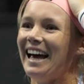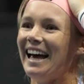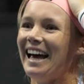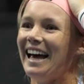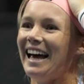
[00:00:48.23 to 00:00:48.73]

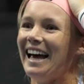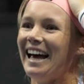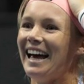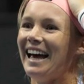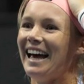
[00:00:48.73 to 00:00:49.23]

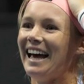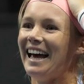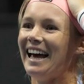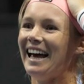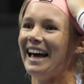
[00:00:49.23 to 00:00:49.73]

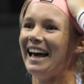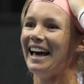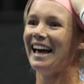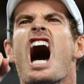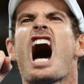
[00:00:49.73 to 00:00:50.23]

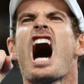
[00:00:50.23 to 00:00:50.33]
Nobody speaks.